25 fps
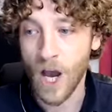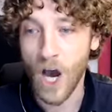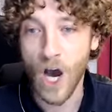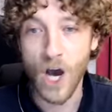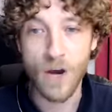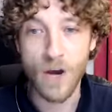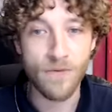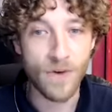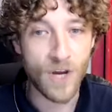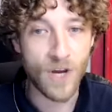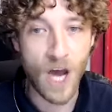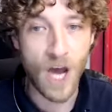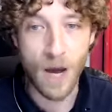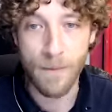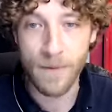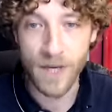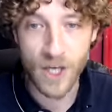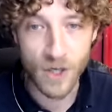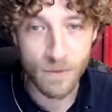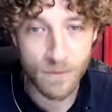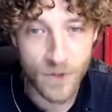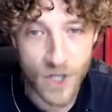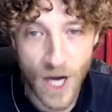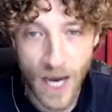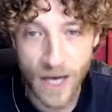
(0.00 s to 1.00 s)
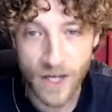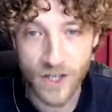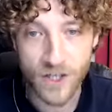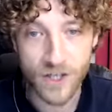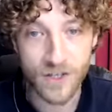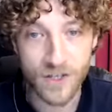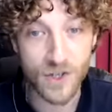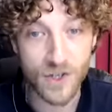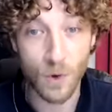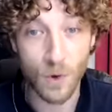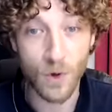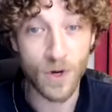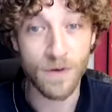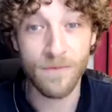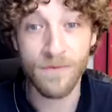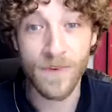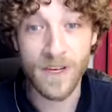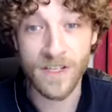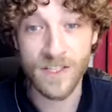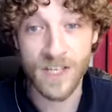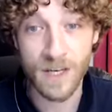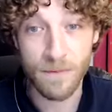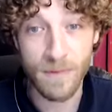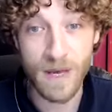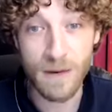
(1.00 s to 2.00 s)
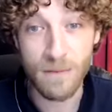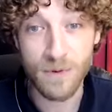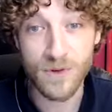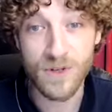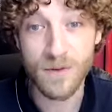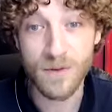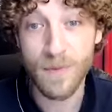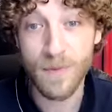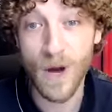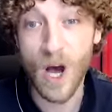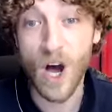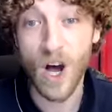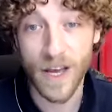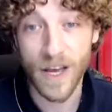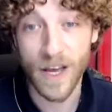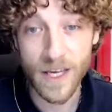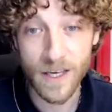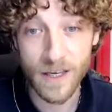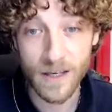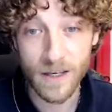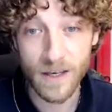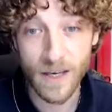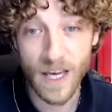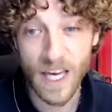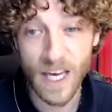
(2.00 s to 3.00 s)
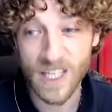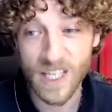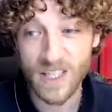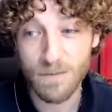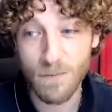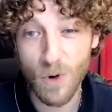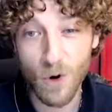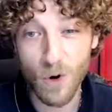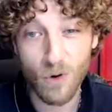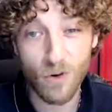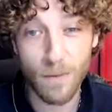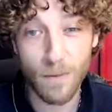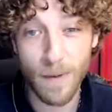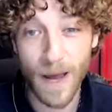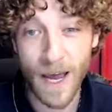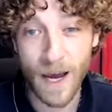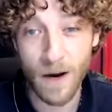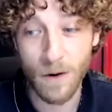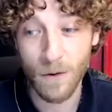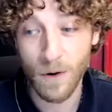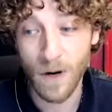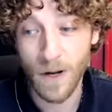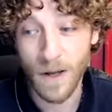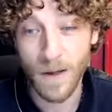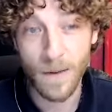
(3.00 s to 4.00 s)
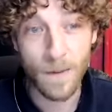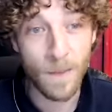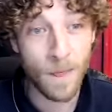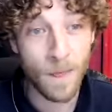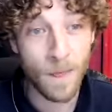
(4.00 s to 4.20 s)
overcoming objections or convincing people to buy. It's more about,